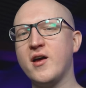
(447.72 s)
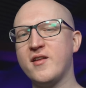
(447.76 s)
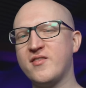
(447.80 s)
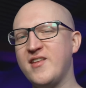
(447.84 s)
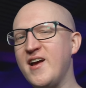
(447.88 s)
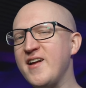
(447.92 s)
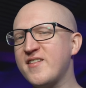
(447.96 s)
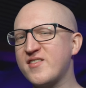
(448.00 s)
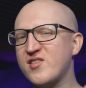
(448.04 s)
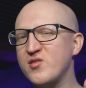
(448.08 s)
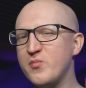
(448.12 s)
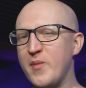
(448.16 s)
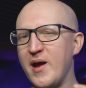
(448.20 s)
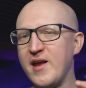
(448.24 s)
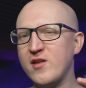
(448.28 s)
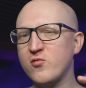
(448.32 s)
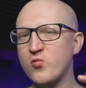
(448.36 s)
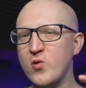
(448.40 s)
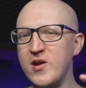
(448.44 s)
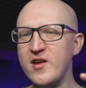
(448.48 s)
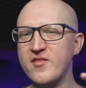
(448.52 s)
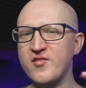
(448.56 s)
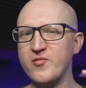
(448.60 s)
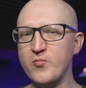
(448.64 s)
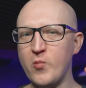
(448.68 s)
And that's the main
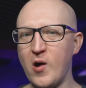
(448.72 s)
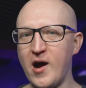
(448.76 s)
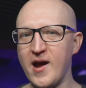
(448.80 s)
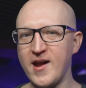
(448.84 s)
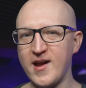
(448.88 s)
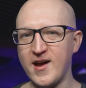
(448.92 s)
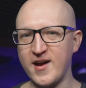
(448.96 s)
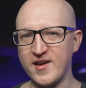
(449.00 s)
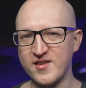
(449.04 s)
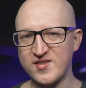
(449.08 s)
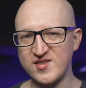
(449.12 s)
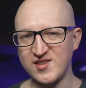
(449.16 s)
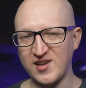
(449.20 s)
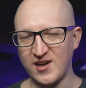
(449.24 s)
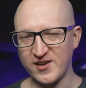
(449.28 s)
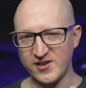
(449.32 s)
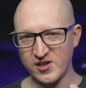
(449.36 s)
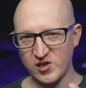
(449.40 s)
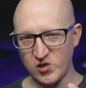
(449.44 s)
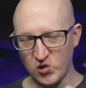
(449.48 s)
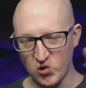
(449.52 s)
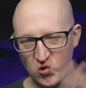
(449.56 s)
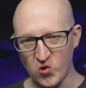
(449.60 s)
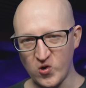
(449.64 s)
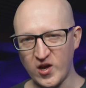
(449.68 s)
reason why I
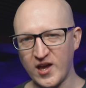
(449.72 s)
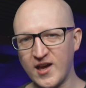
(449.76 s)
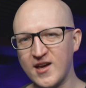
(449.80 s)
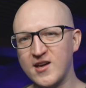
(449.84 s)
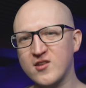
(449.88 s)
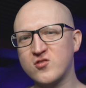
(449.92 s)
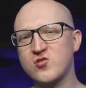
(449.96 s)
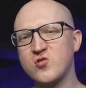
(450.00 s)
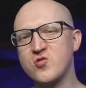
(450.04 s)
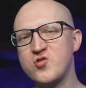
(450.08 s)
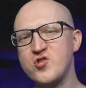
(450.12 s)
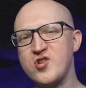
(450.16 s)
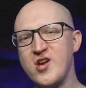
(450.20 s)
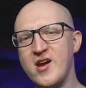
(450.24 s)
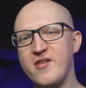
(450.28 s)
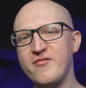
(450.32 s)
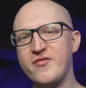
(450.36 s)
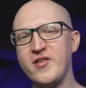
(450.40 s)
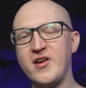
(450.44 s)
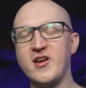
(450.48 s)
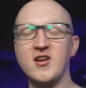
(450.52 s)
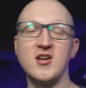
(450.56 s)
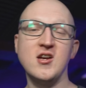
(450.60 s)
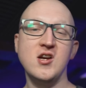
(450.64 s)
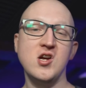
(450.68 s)
started looking into
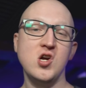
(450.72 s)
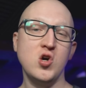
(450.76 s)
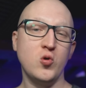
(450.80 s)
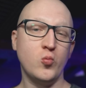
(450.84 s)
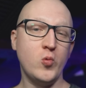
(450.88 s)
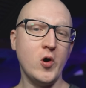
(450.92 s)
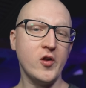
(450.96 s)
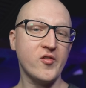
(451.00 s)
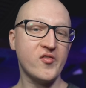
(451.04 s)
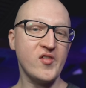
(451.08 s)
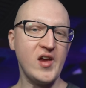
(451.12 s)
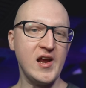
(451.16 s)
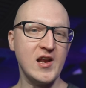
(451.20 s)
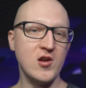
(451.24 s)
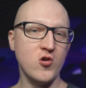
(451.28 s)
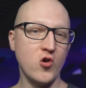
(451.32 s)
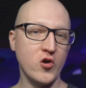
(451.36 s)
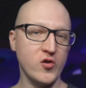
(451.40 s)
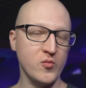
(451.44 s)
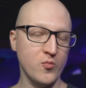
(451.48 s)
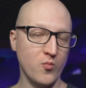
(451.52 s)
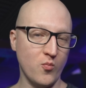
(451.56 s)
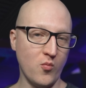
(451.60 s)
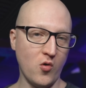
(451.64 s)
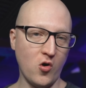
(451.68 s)
Traefik once I
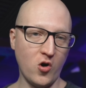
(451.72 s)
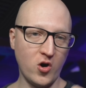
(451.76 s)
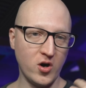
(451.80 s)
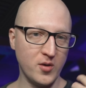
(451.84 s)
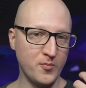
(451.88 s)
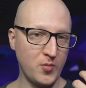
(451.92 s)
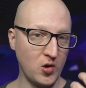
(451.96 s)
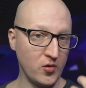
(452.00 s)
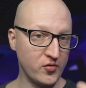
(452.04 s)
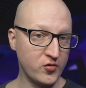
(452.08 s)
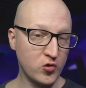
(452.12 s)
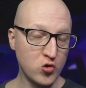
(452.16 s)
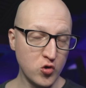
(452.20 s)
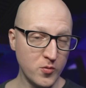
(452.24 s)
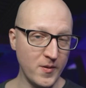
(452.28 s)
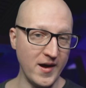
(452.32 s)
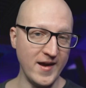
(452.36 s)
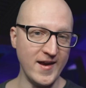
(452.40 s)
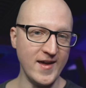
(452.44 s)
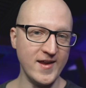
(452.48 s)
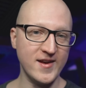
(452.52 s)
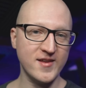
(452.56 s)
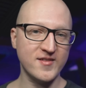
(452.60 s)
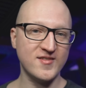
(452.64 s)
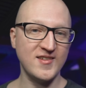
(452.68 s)
learned more about
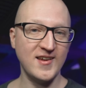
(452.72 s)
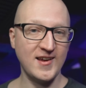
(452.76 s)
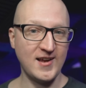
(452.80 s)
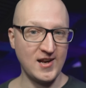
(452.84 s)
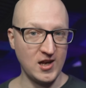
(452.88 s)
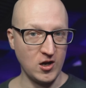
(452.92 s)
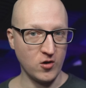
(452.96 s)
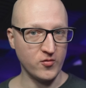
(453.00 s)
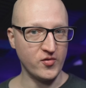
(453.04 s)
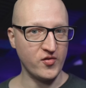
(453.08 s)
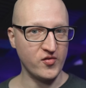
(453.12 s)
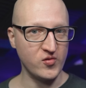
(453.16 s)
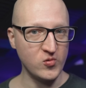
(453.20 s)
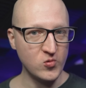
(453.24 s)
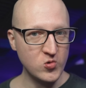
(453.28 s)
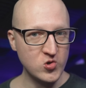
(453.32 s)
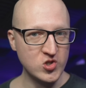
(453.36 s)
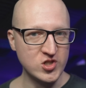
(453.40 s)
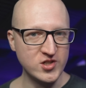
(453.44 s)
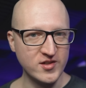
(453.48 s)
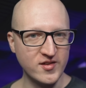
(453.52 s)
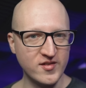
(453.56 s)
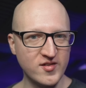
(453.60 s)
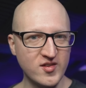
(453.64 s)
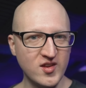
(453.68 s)
Kubernetes and cloud
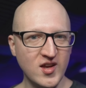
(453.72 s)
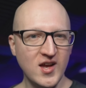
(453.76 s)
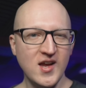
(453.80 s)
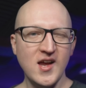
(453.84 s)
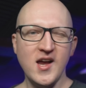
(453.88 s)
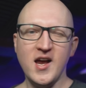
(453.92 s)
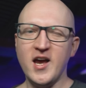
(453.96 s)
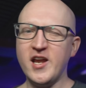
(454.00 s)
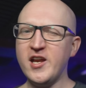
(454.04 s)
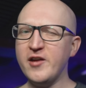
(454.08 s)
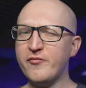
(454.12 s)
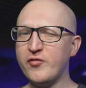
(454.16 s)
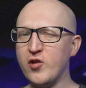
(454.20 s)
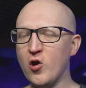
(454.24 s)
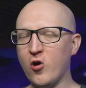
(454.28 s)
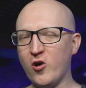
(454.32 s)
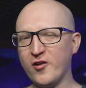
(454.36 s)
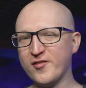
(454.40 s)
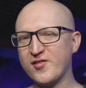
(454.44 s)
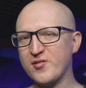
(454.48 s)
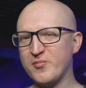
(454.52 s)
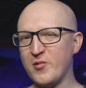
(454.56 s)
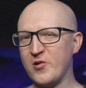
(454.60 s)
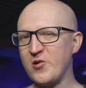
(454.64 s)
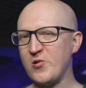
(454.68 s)
solutions. And if you
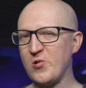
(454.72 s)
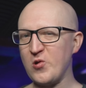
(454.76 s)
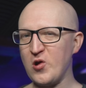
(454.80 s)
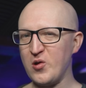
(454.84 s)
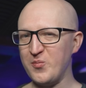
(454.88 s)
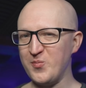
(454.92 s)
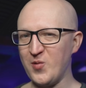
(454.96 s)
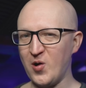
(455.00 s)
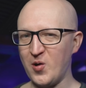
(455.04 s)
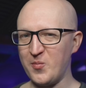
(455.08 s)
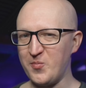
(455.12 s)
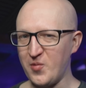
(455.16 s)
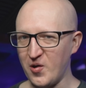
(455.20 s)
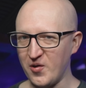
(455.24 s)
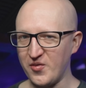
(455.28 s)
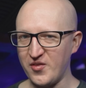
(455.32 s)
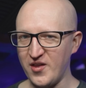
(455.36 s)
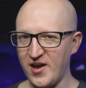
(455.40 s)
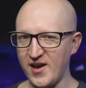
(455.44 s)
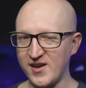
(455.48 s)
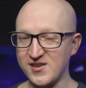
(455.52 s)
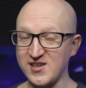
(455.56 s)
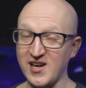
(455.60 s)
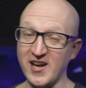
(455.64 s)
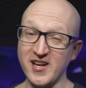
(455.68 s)
also want to learn more about
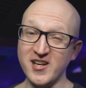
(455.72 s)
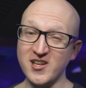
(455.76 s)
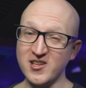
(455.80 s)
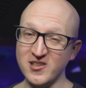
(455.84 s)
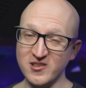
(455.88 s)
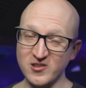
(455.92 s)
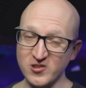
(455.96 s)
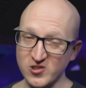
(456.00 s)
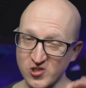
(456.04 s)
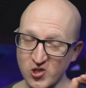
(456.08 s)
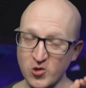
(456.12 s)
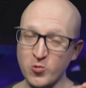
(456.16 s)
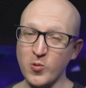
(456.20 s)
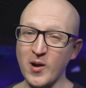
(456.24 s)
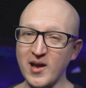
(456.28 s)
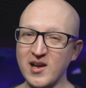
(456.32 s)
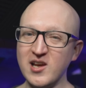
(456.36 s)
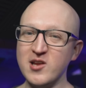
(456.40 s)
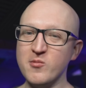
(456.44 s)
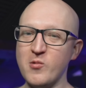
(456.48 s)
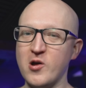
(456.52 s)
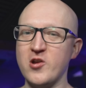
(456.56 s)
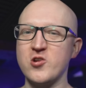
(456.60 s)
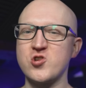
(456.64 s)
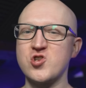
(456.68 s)
that, I
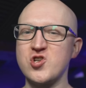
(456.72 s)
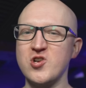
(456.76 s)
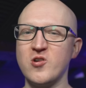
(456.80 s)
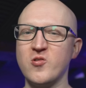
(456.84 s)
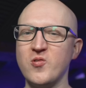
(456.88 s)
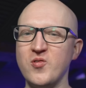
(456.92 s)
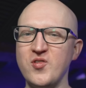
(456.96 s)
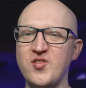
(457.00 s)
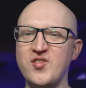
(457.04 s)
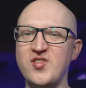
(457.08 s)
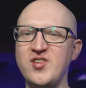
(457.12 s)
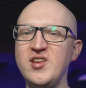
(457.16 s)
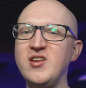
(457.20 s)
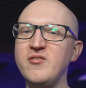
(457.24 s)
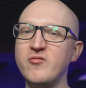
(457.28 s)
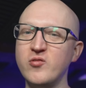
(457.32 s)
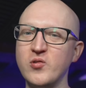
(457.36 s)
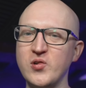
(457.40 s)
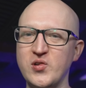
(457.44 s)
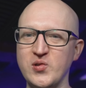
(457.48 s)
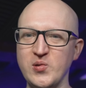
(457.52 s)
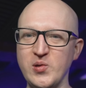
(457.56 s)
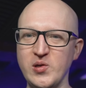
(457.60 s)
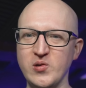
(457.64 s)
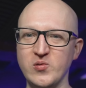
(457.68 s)
quickly want to show Civo
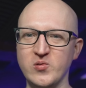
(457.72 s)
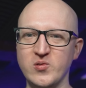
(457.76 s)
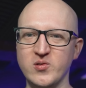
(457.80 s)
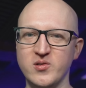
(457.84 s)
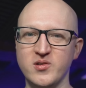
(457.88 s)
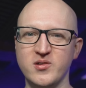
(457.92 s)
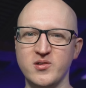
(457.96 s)
to you.